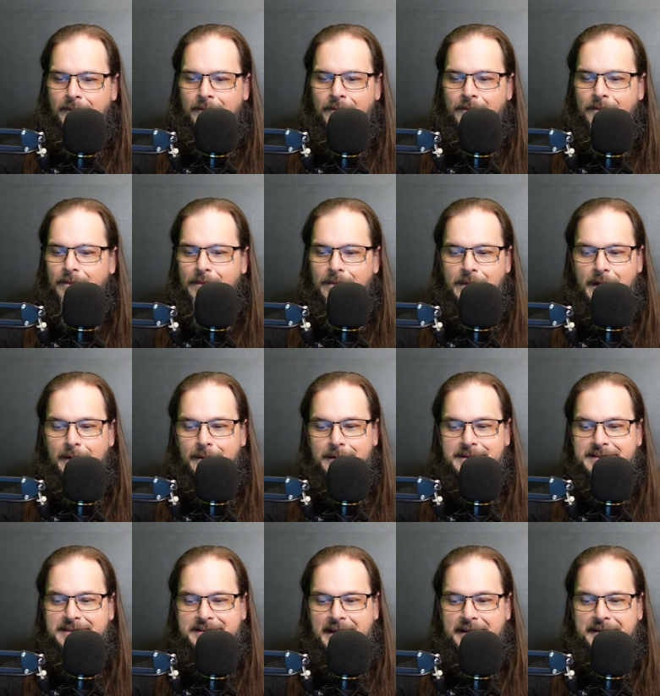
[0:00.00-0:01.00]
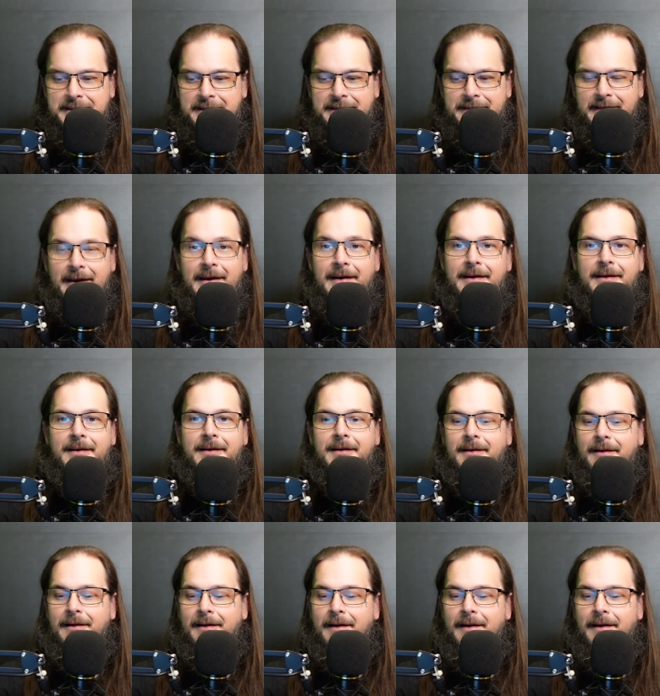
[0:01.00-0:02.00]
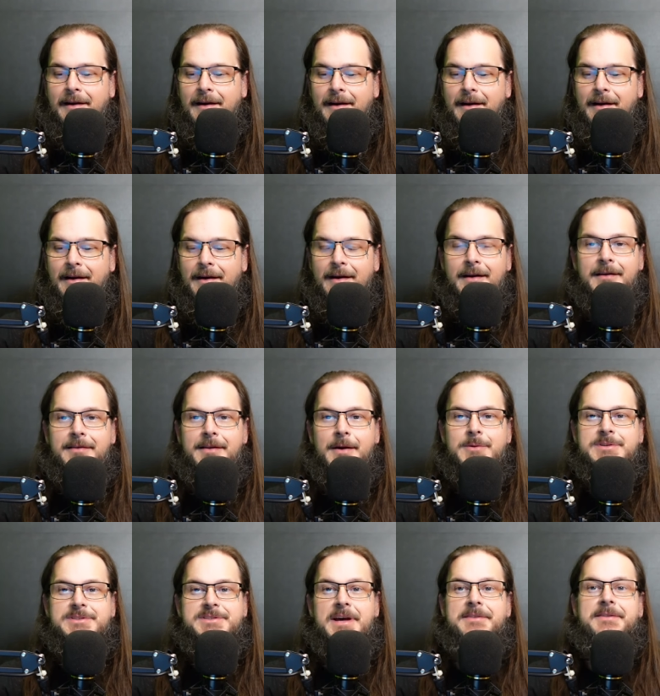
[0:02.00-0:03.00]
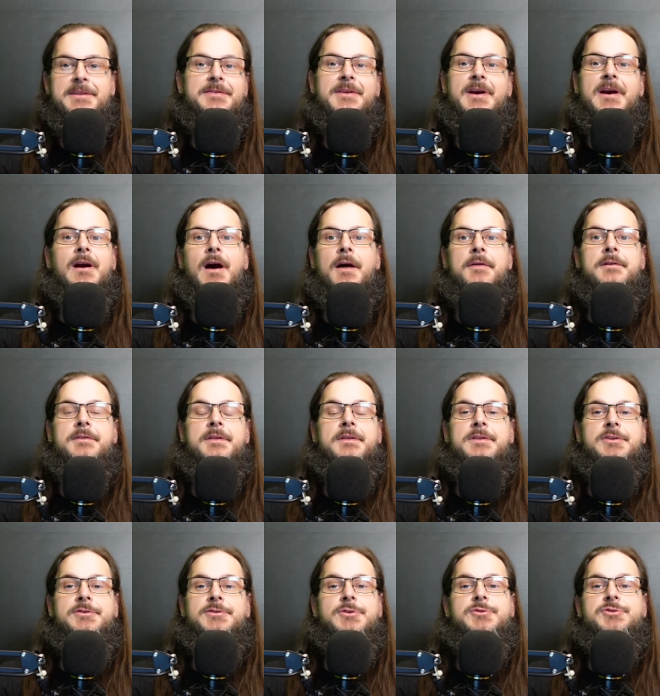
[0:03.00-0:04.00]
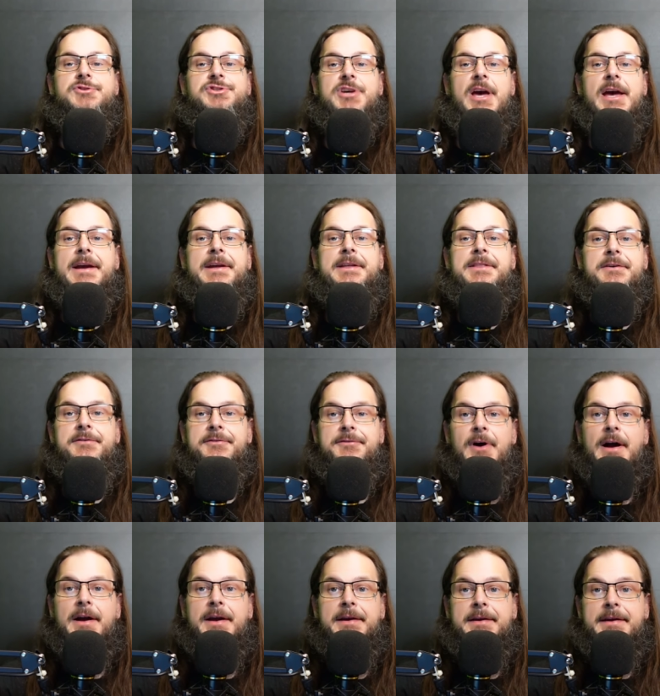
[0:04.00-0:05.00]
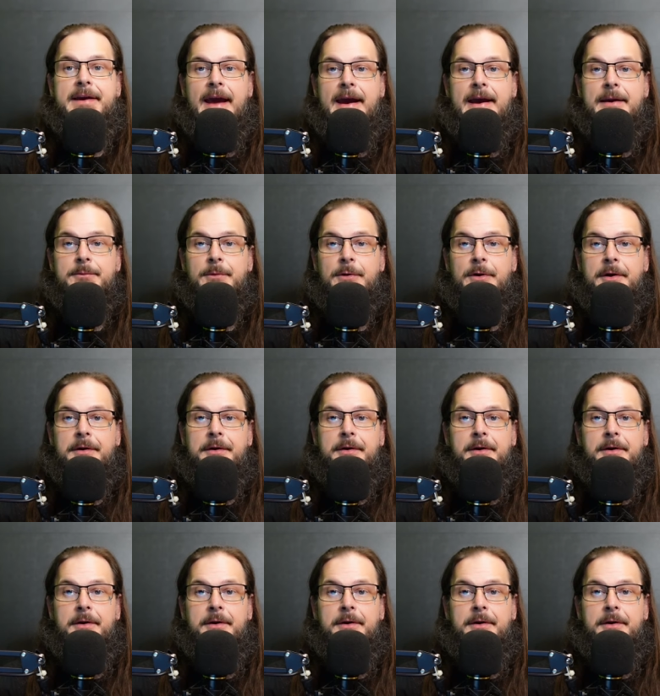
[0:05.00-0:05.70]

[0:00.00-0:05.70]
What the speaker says: there was nothing there. There was nothing there other than the dude shaking the fucking camera.